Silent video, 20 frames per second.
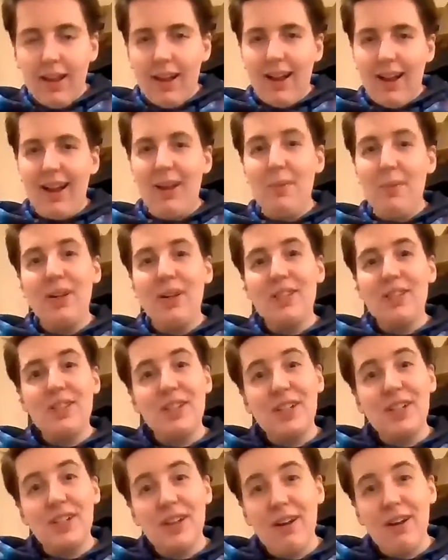I want
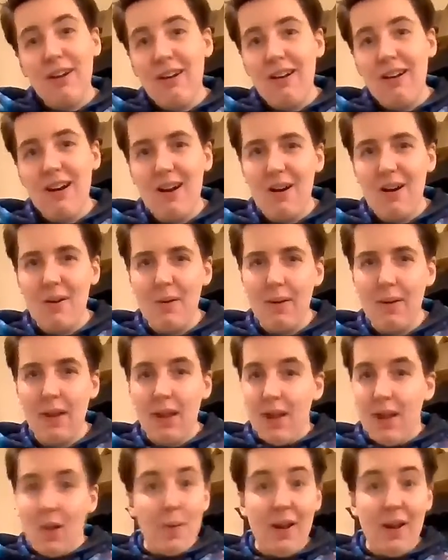to go
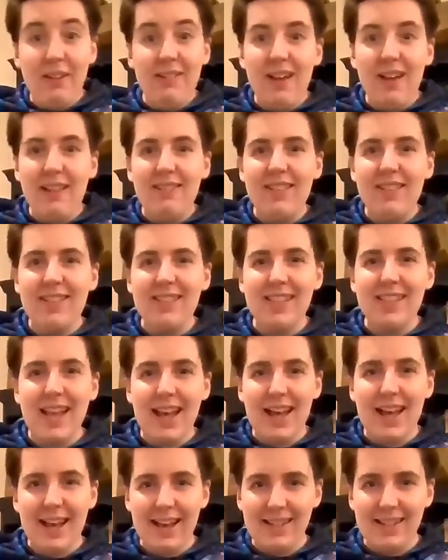where nothing's
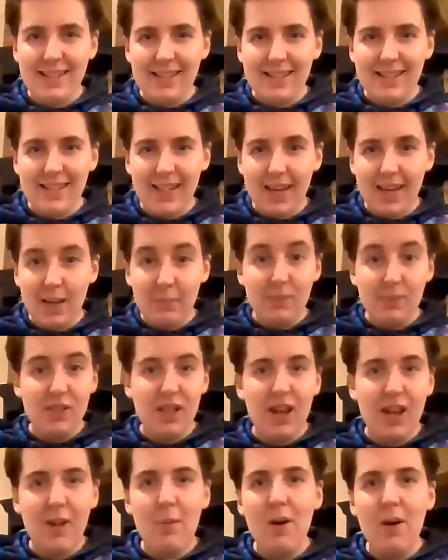as it seems.
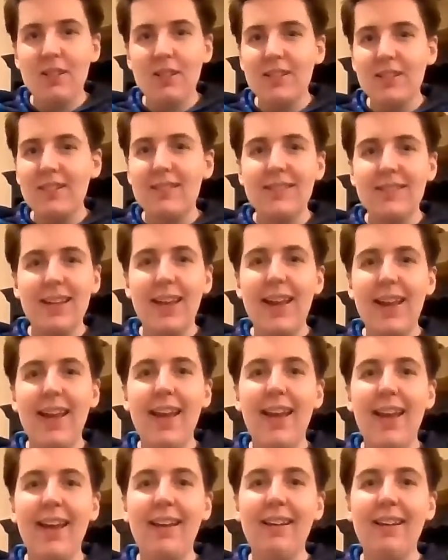I want to
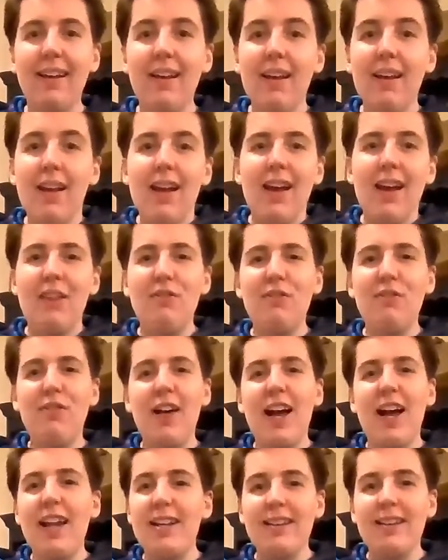sing and
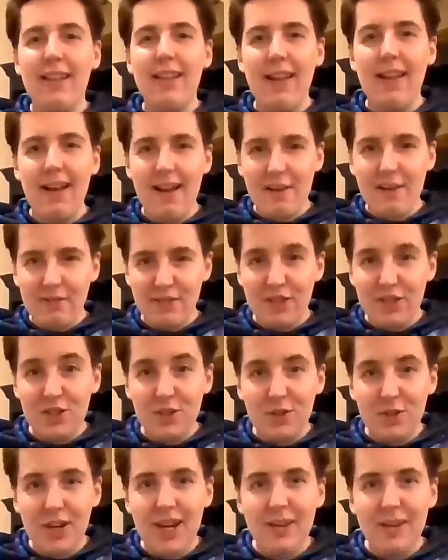fight and laugh and
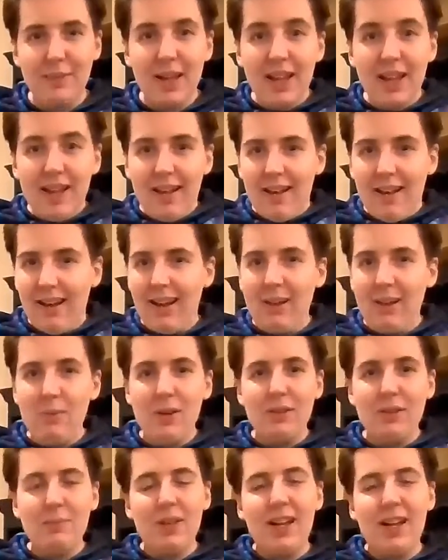dream. I
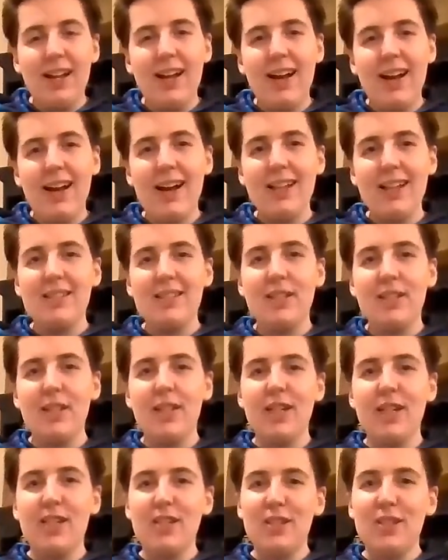want my
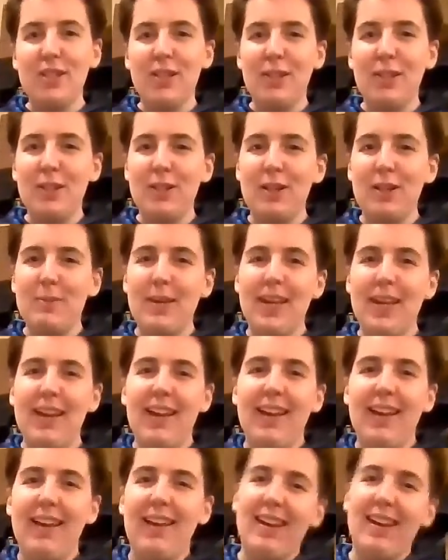answers to
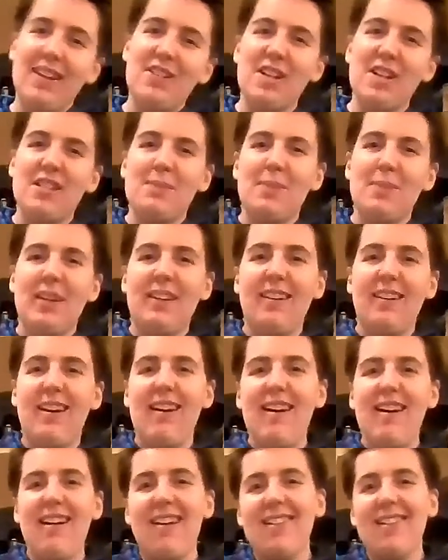be just
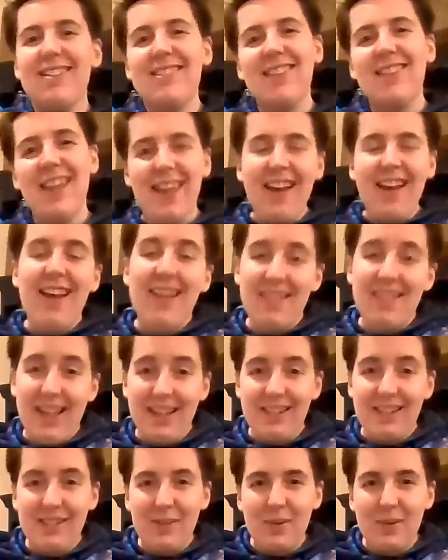because
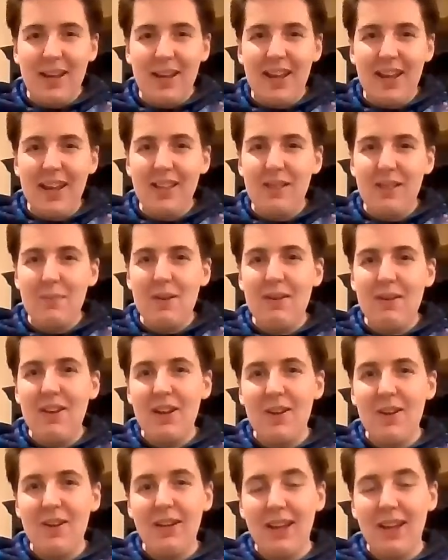that's the way in the merry
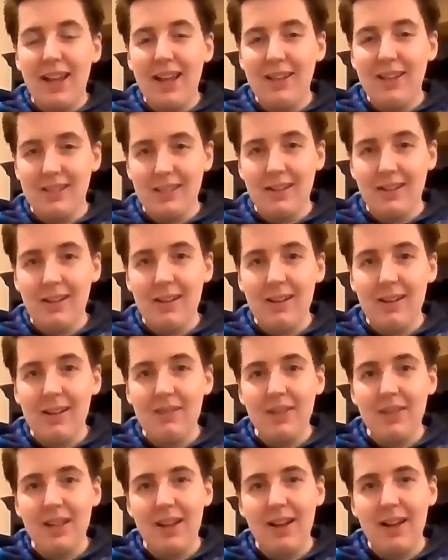old land of
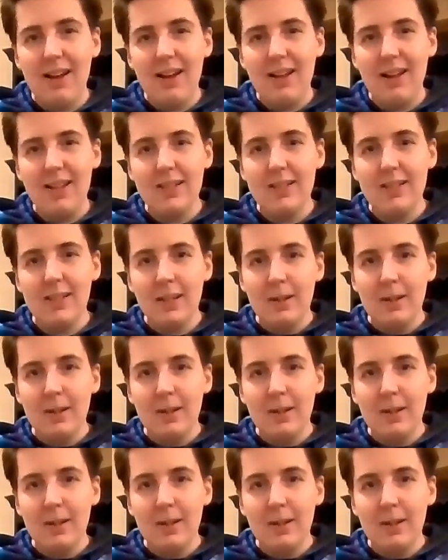Oz.